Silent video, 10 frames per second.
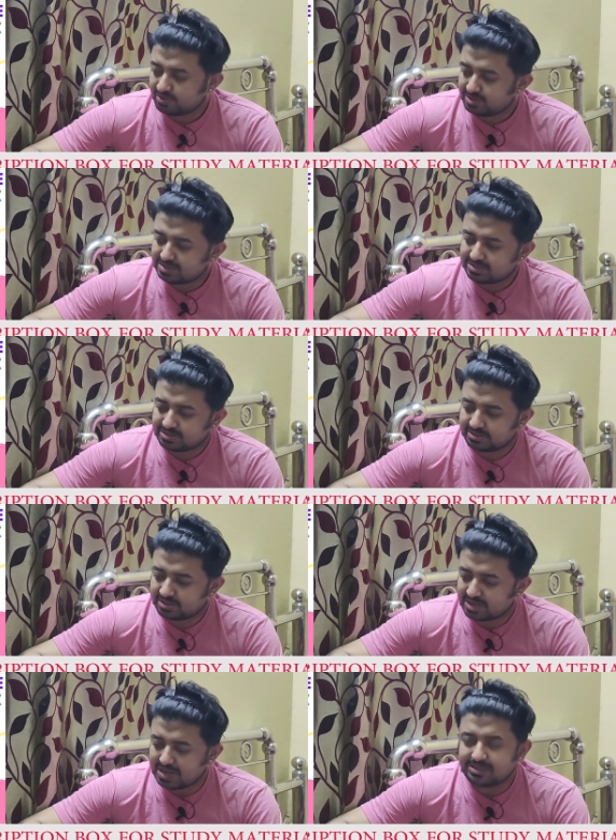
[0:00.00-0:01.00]
You just
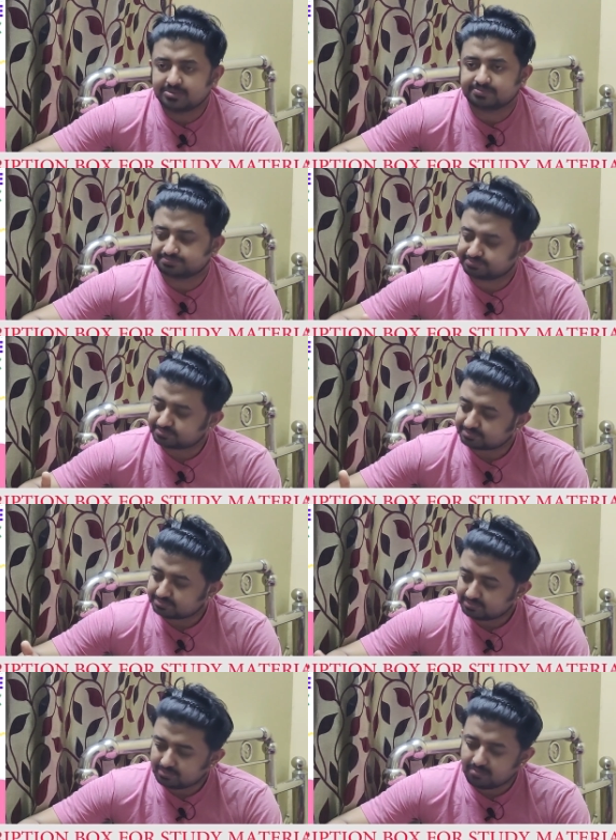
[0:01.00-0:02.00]
write
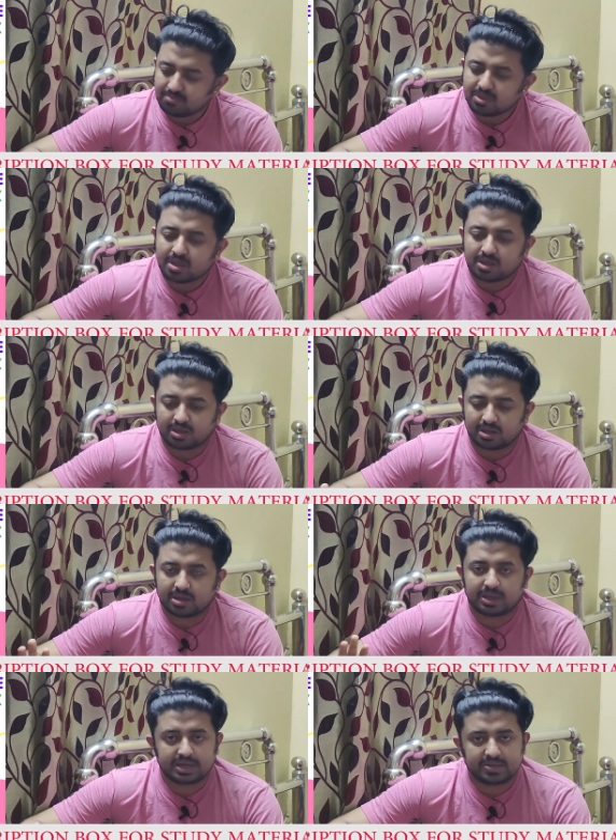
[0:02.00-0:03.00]

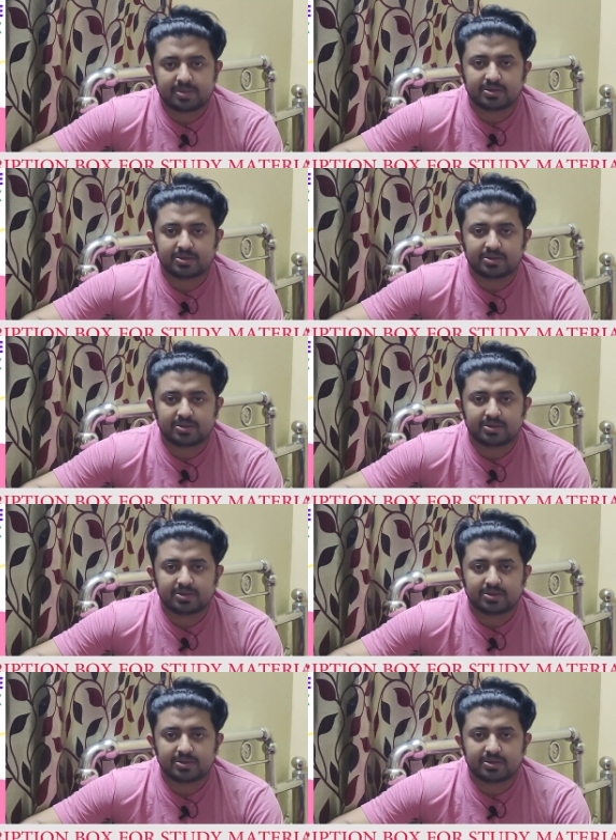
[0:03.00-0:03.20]
an